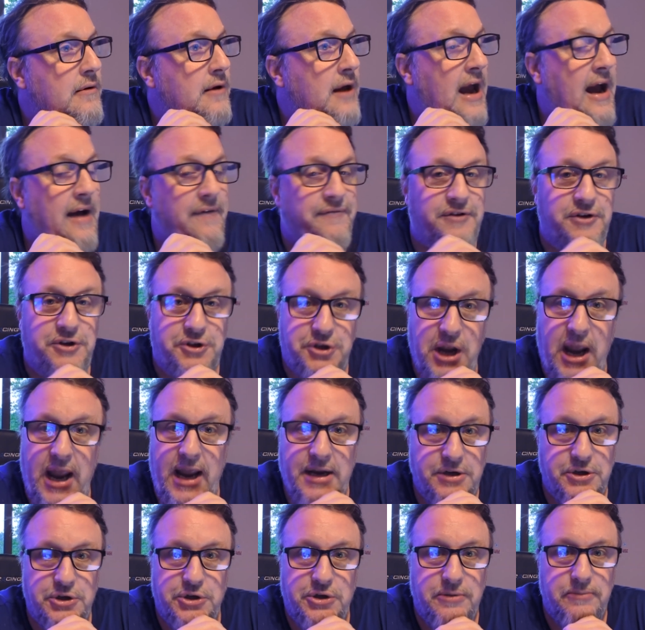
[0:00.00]
have to
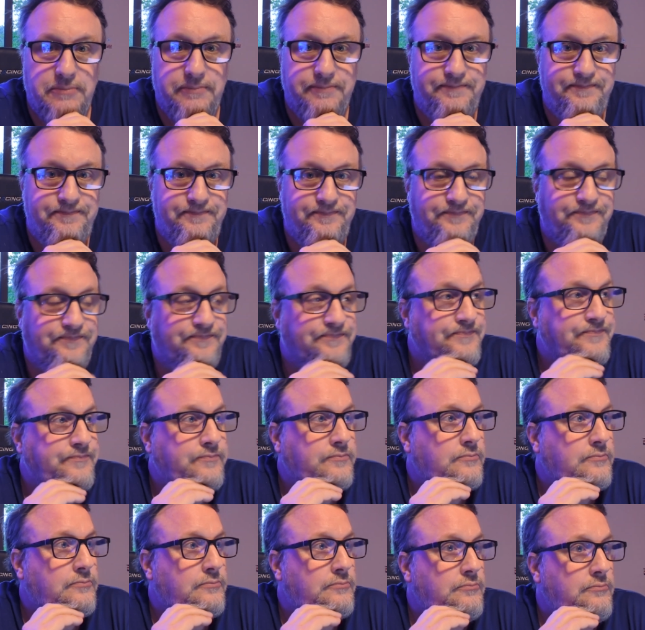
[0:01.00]
change.
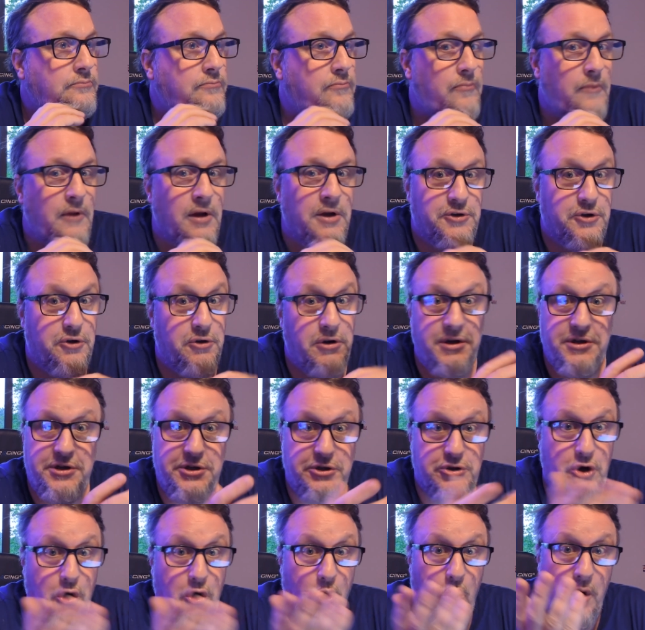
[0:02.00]
So they
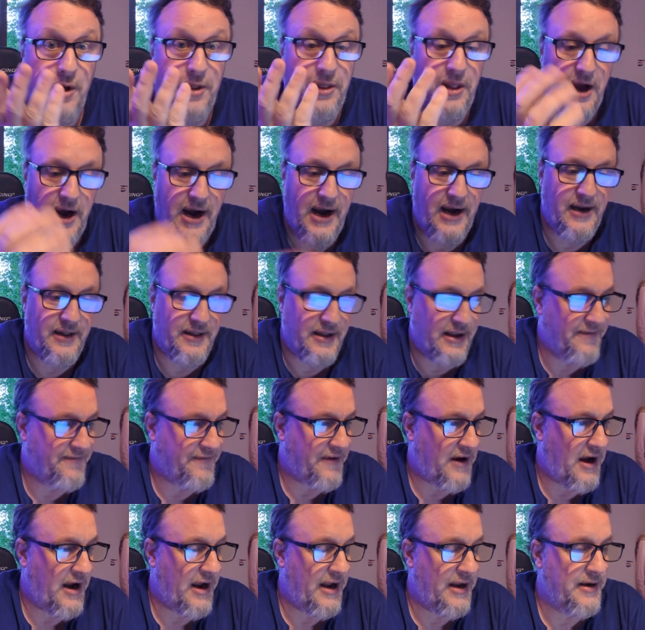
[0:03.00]
just go online and they
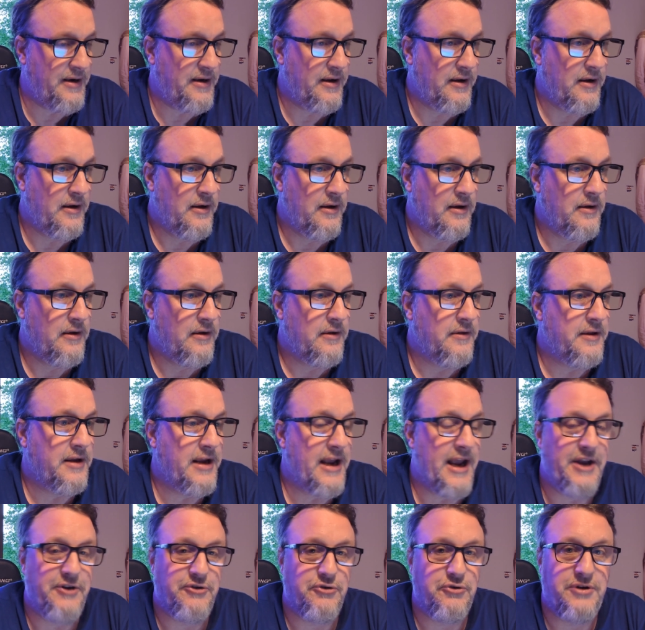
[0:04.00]
find
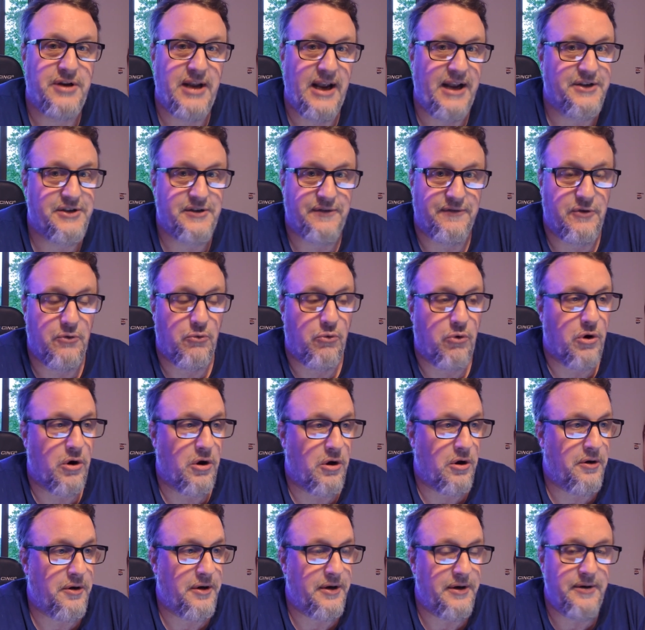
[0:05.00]
the Andrew Tates of the
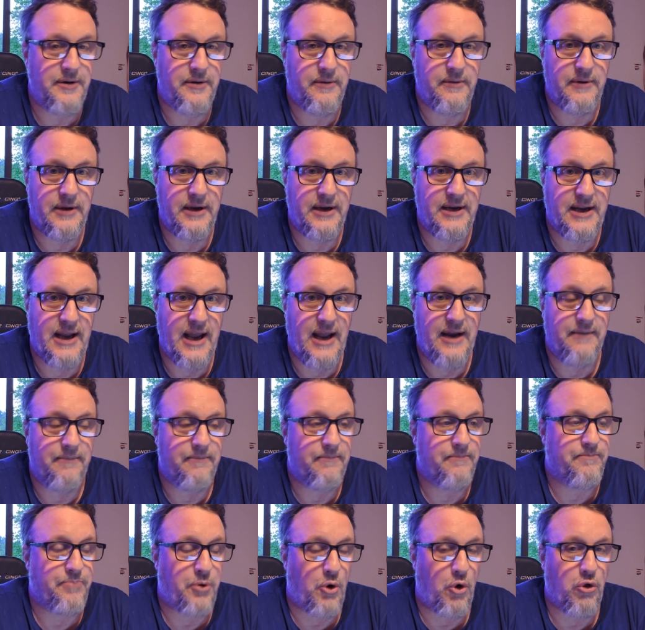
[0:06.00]
world, and they get
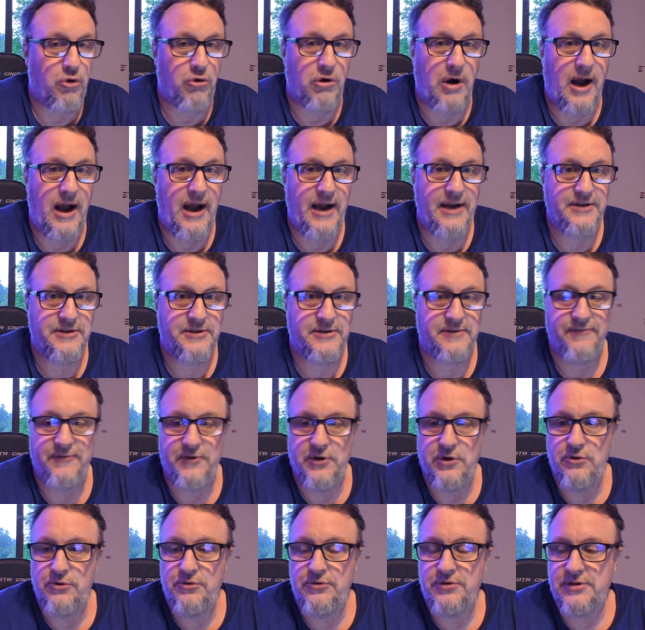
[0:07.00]
polarized
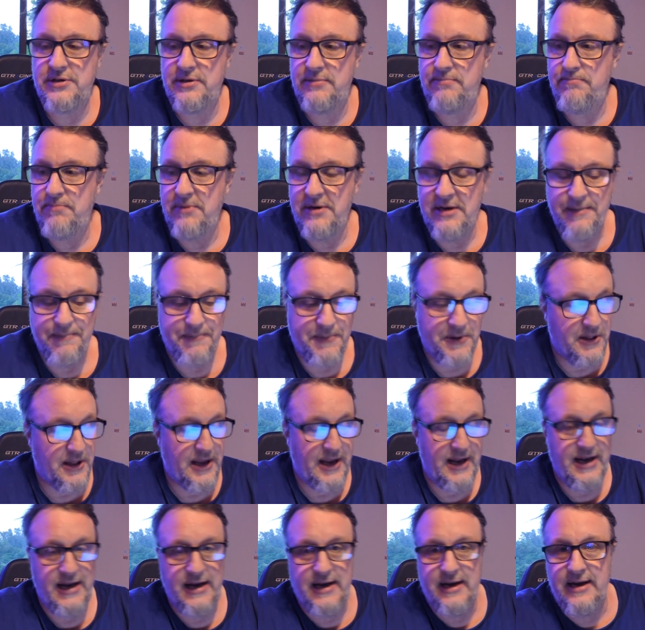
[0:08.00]
views and
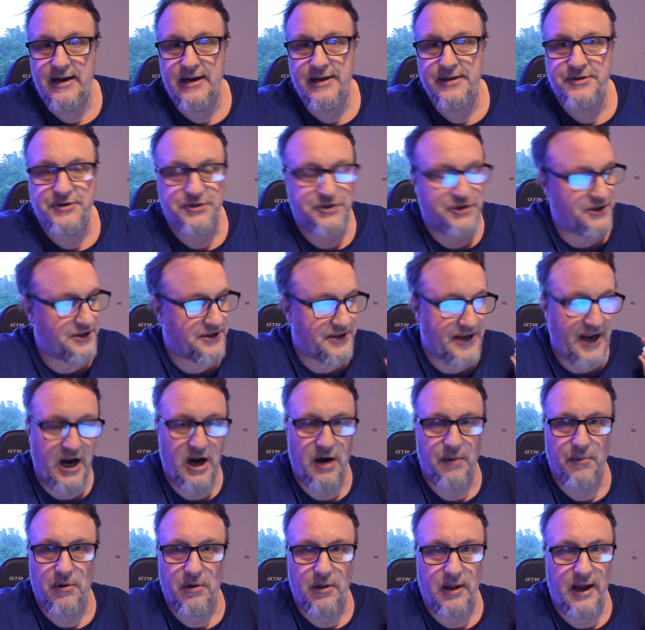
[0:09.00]
manipulated, and it's just
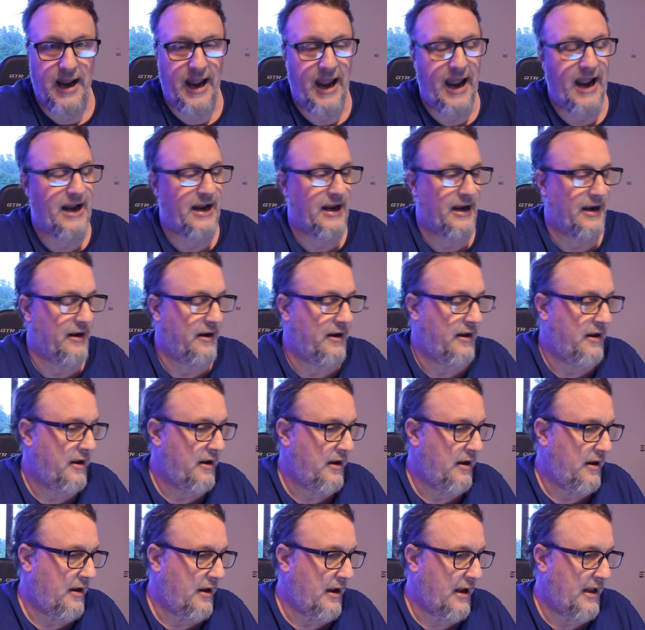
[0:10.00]
terrible. I hate it.
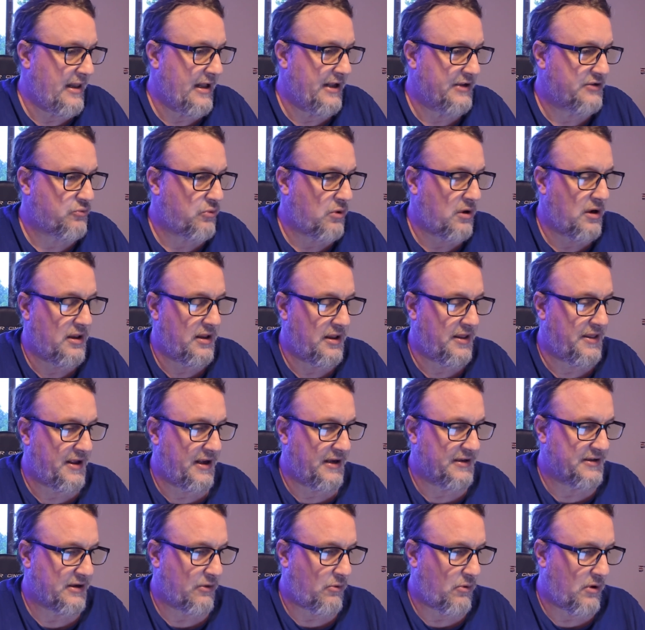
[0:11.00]
And that's one of the
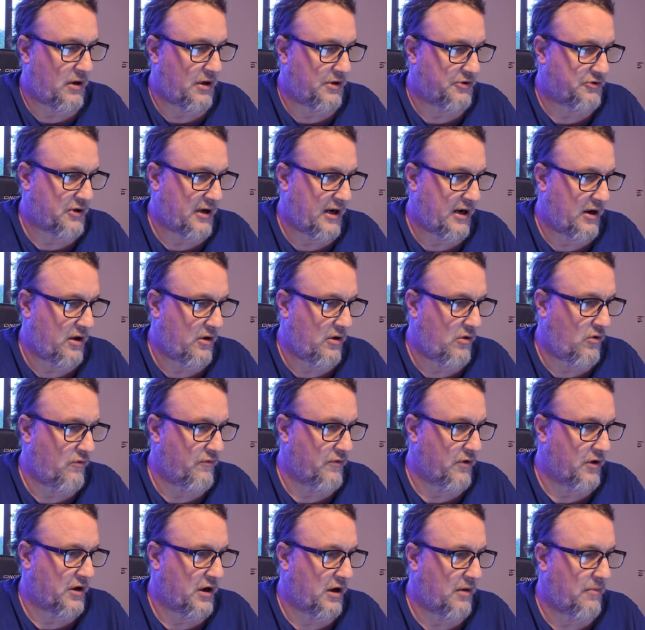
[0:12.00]
things I want to try to
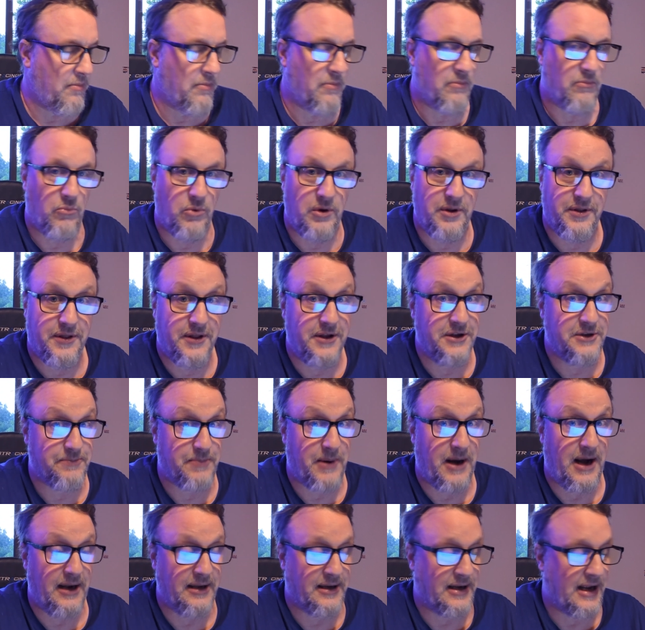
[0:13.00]
overcome with this
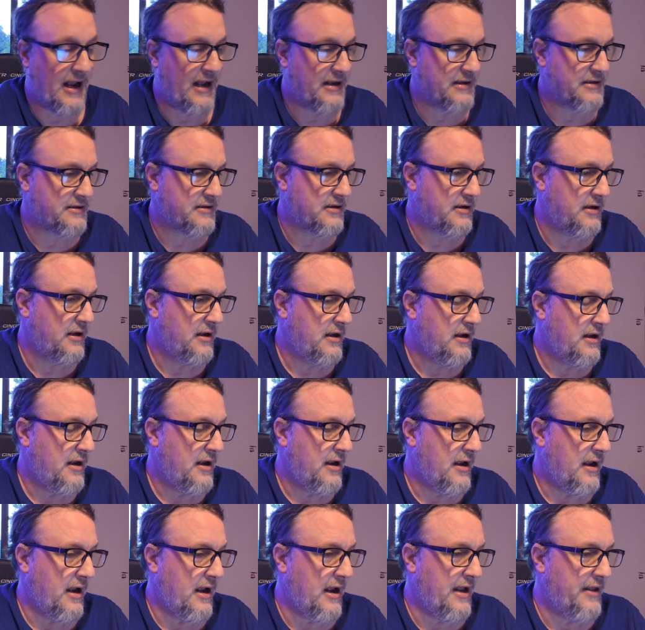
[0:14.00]
podcast
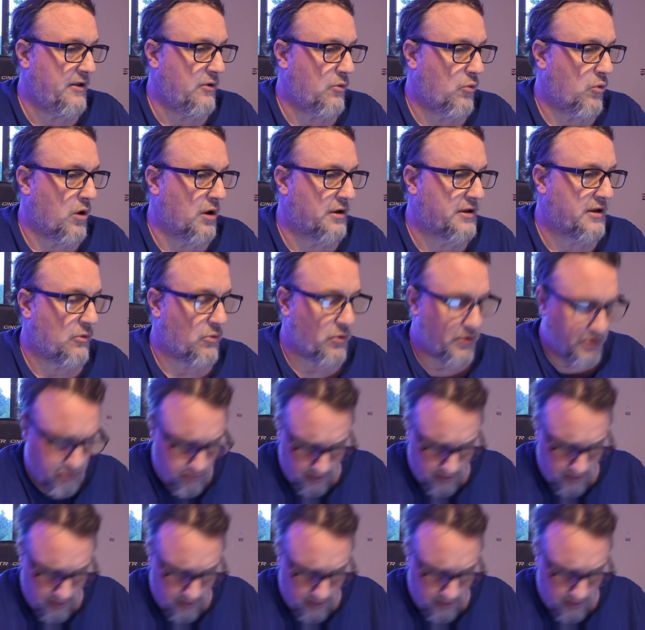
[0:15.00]
and the work that we're